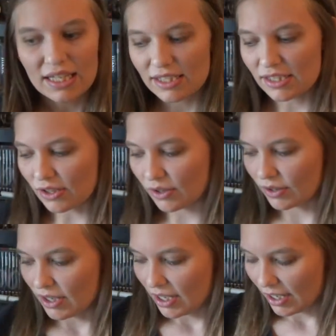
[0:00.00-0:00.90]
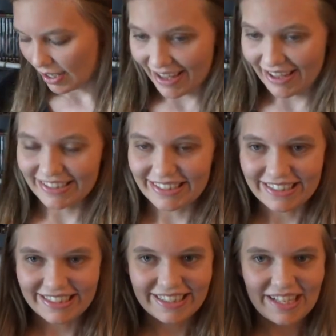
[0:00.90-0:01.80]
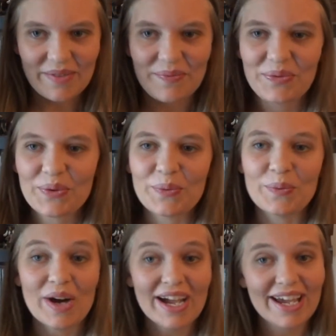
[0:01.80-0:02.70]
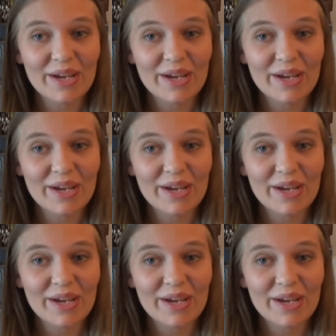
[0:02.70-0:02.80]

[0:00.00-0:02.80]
So, and why